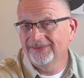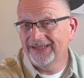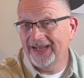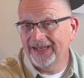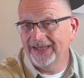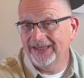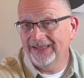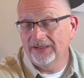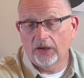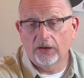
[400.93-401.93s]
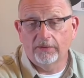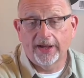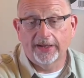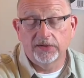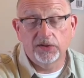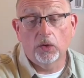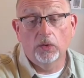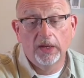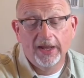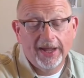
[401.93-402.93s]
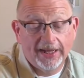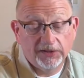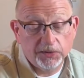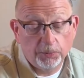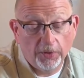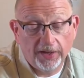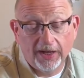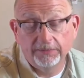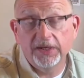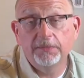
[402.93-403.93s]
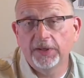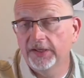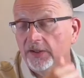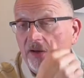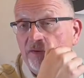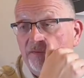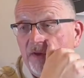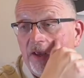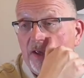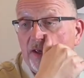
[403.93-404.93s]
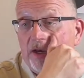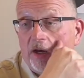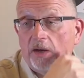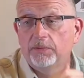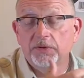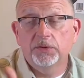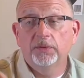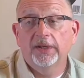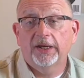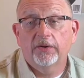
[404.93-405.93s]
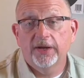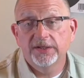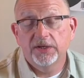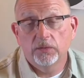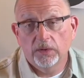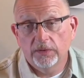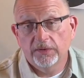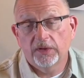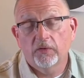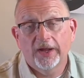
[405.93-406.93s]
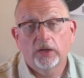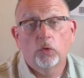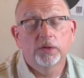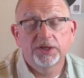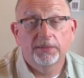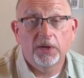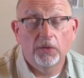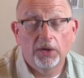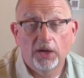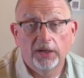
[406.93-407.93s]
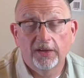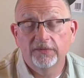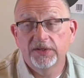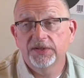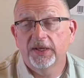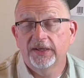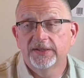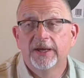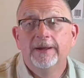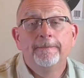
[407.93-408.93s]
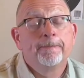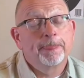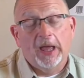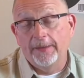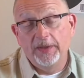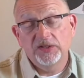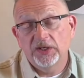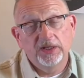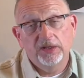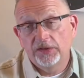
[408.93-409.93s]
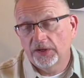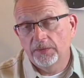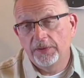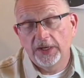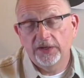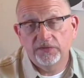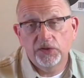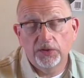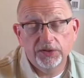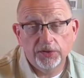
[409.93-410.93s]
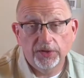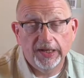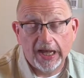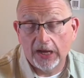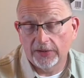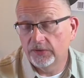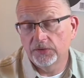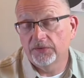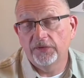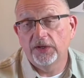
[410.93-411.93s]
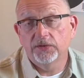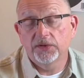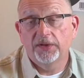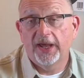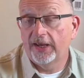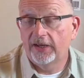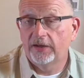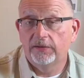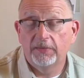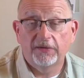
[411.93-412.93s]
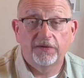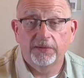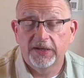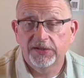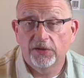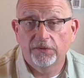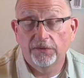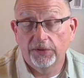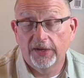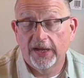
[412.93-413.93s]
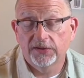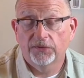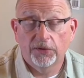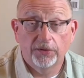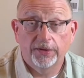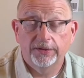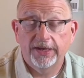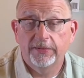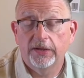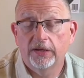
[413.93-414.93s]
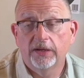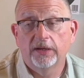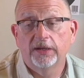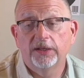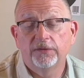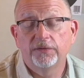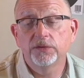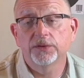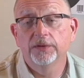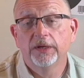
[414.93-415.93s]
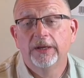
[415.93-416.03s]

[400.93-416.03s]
Ding! All right. So at this point, I'm deeply in love, pursuing like crazy. We're great courtship going on. I love these things. I mentioned the competitive shooting journey. I'll do some videos on that and make fun of myself for you guys for your entertainment in the future.